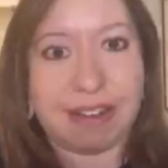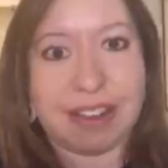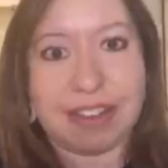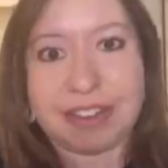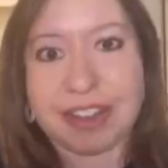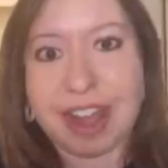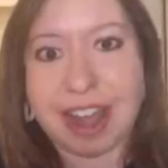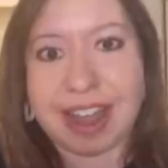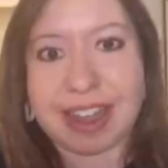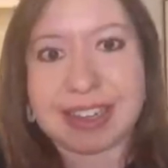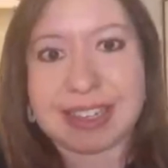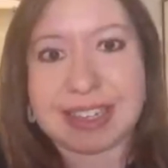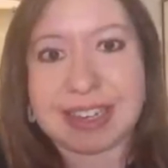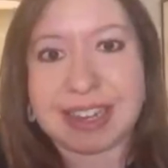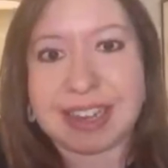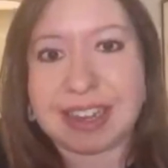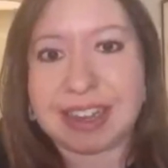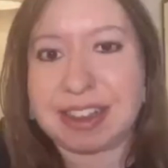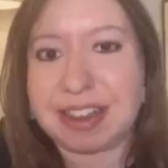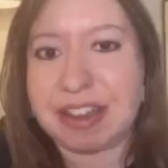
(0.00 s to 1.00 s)
of
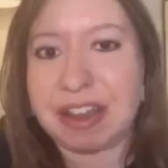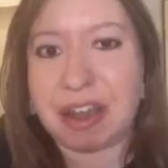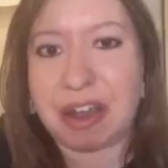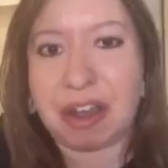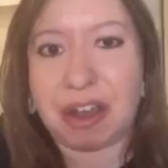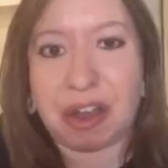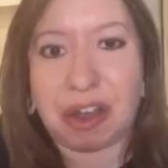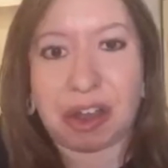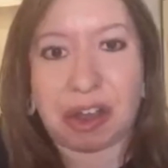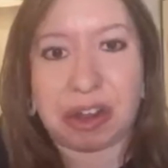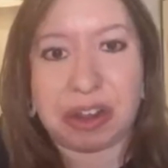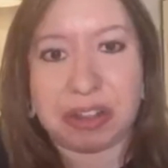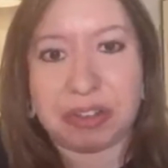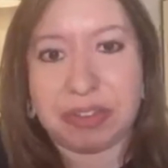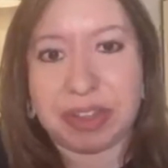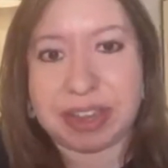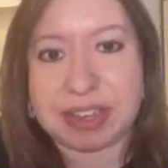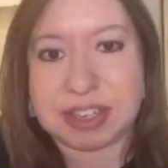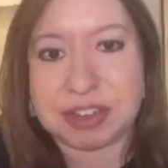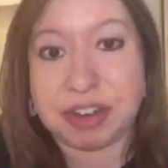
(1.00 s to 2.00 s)
Gaza, all of
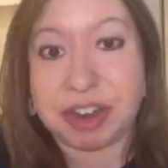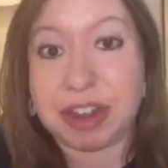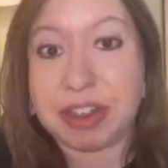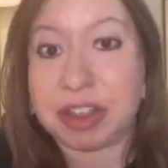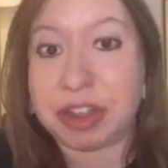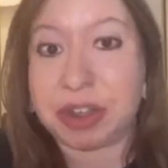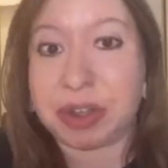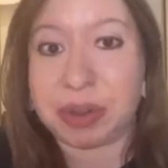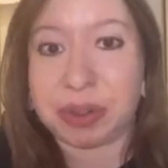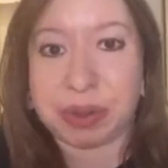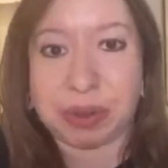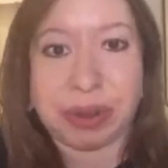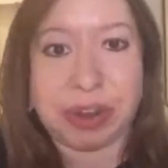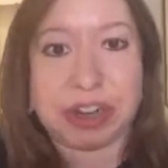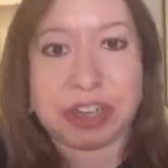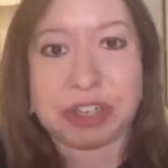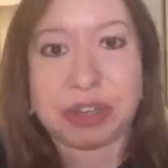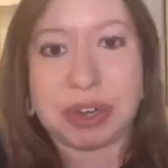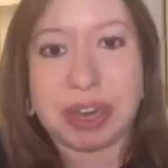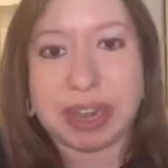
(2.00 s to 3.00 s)
Israel,
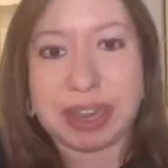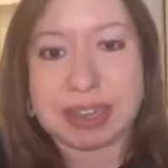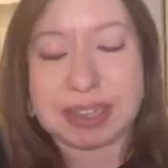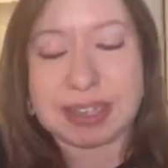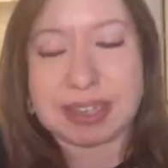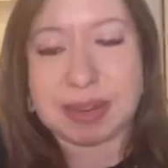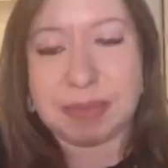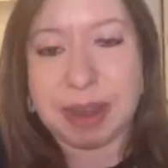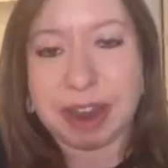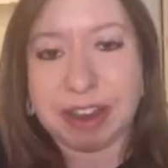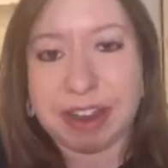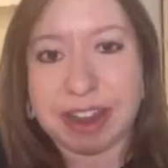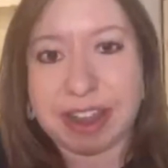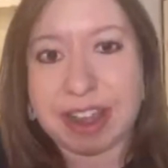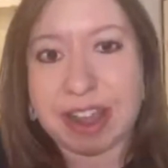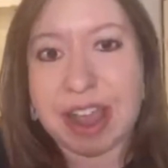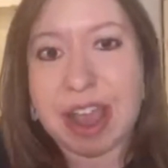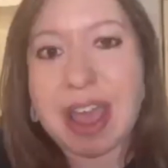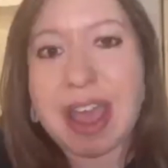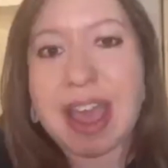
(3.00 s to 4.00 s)
including Judea and
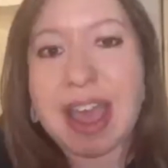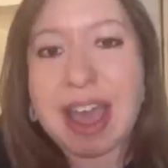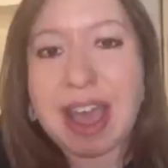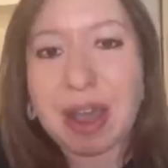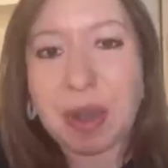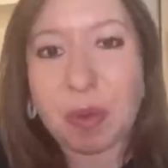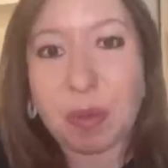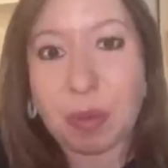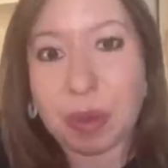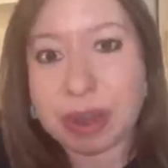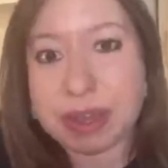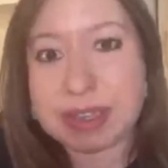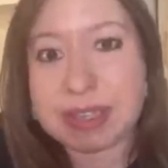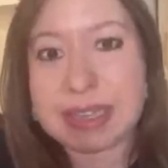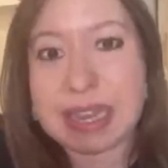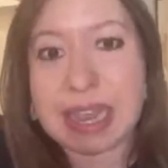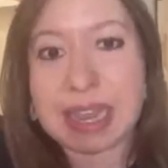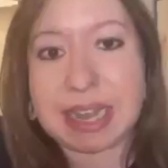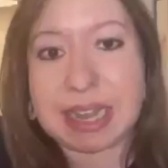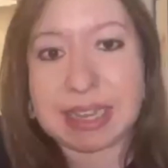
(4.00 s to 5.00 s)
Samaria,
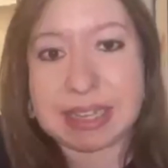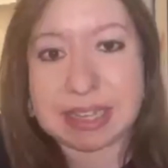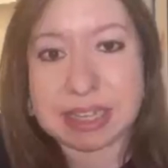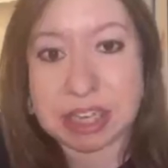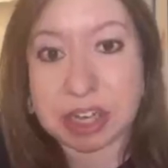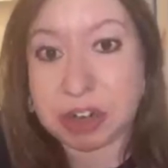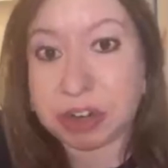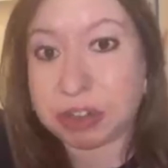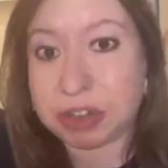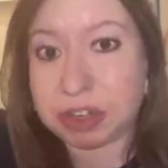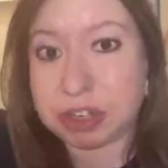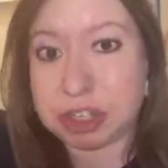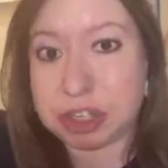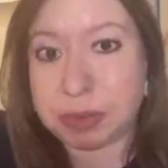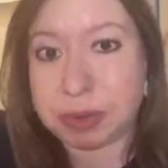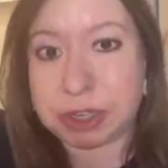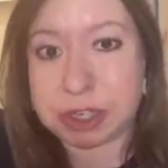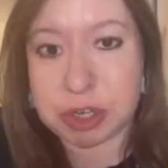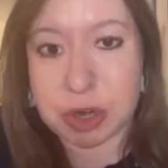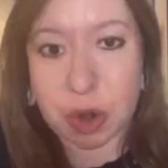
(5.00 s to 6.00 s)
was considered the
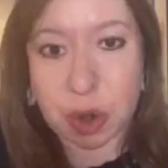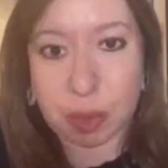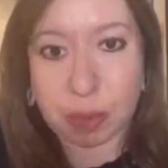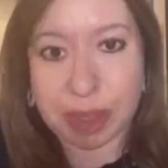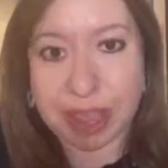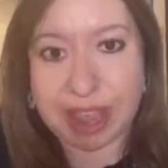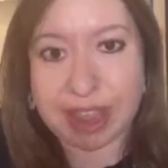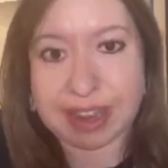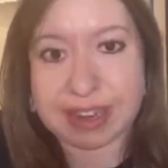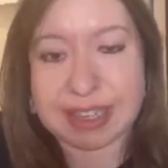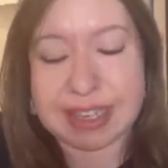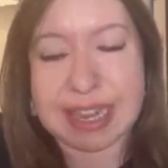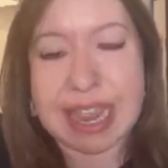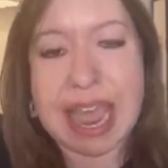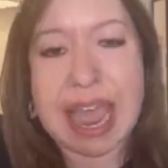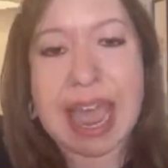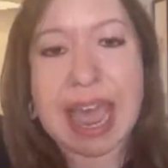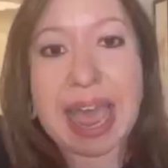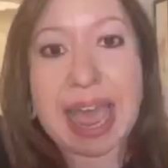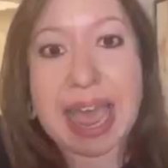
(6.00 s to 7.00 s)
Jewish homeland
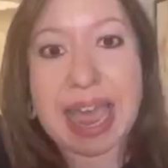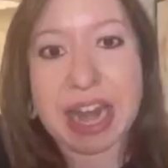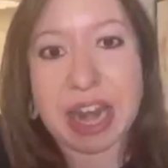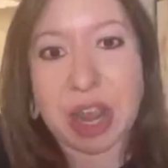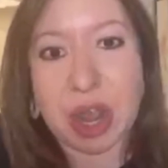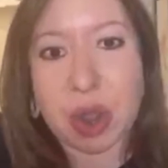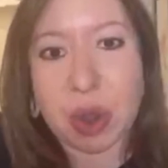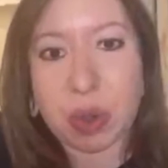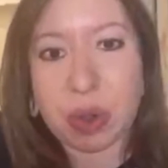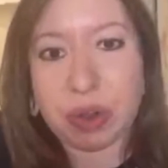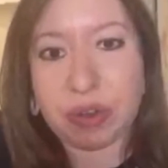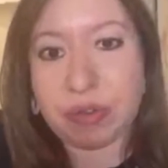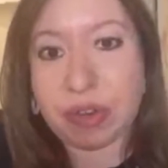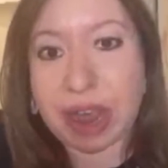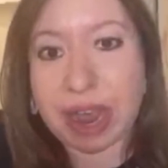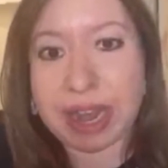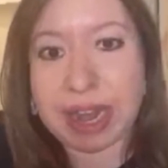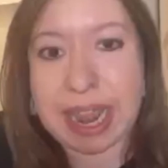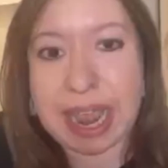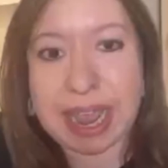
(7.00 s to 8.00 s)
and
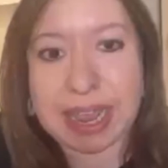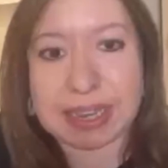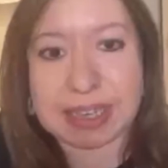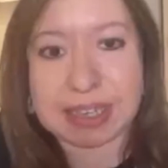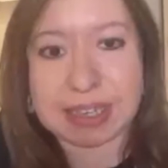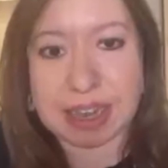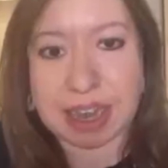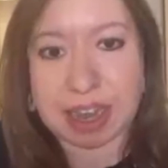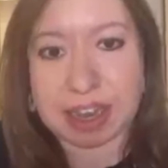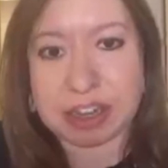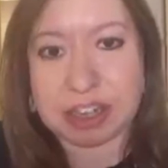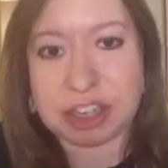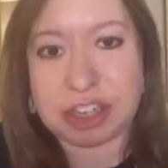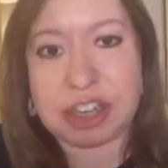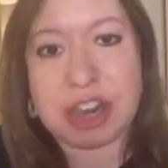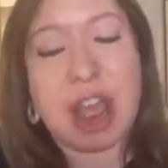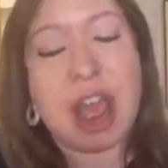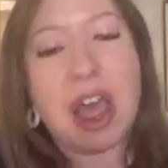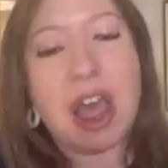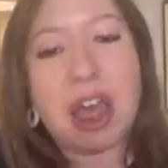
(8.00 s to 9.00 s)
codified as
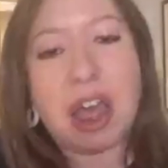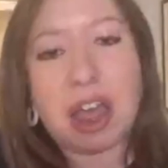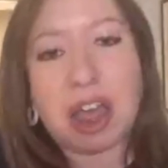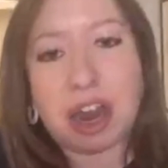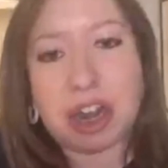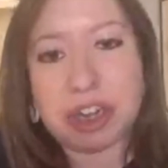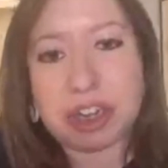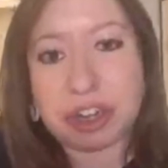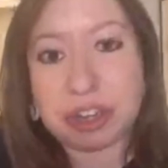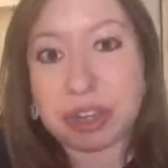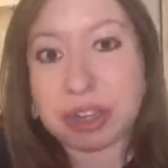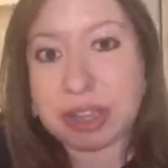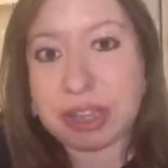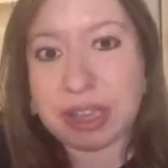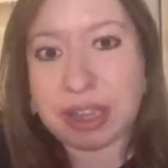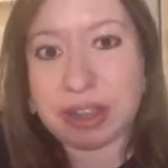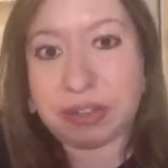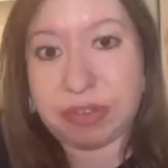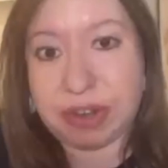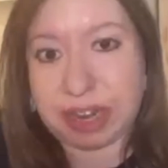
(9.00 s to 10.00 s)
such under the
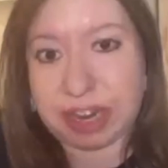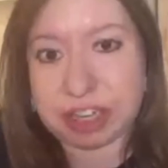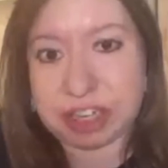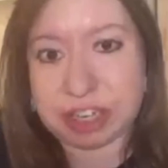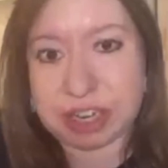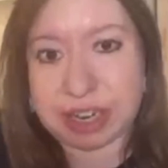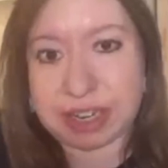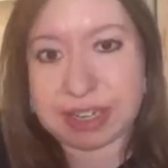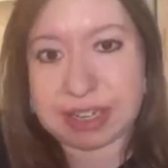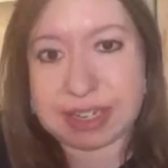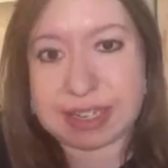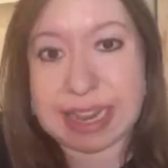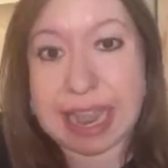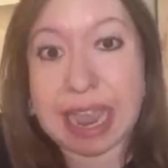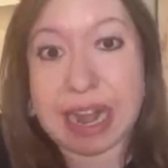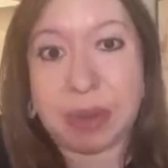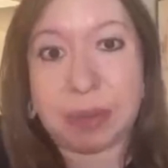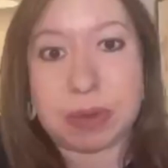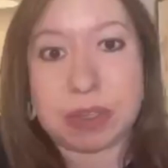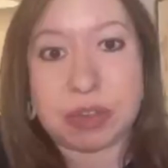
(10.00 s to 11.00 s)
League of Nations,
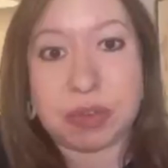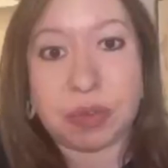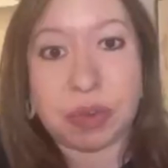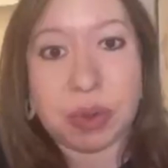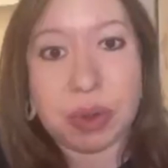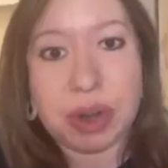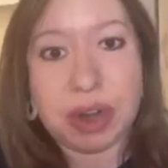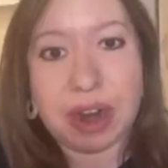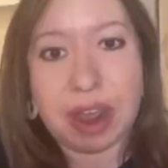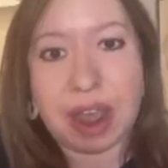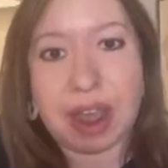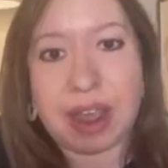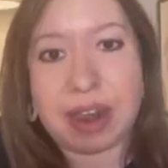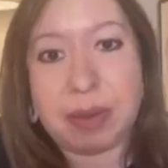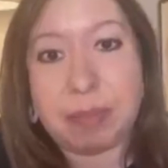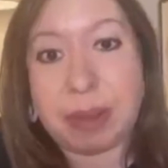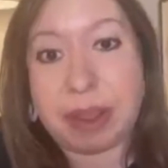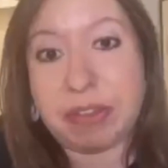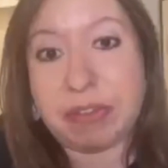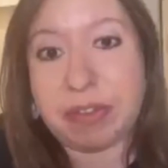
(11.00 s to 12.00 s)
and it was voted
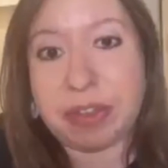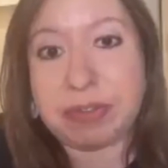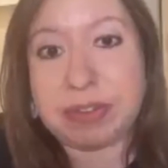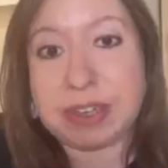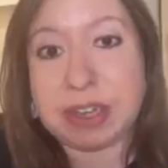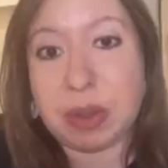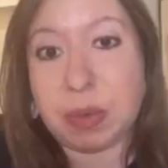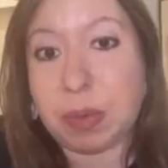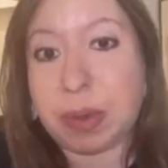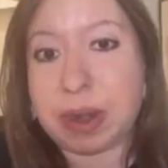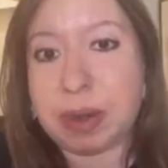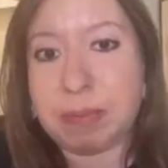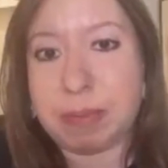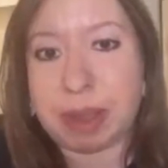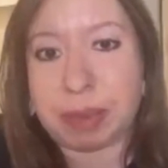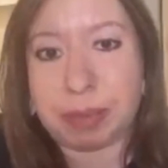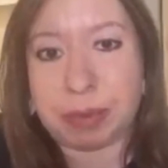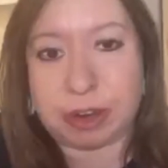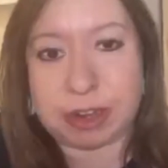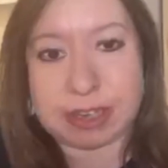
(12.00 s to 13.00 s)
on by 51
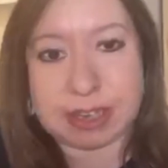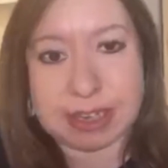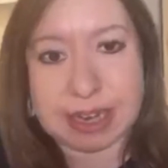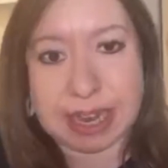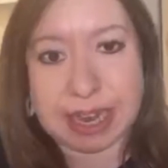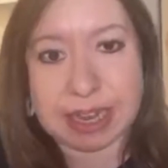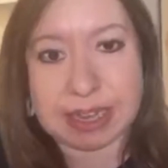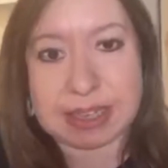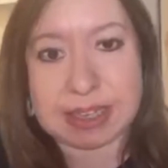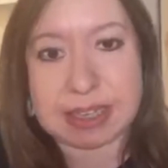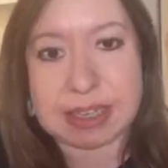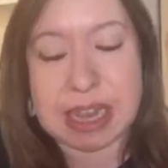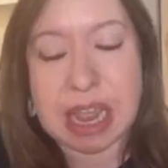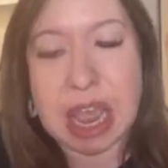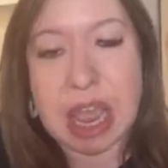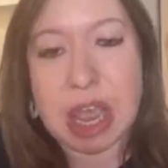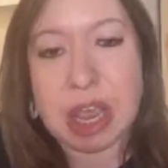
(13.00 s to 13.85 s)
member states.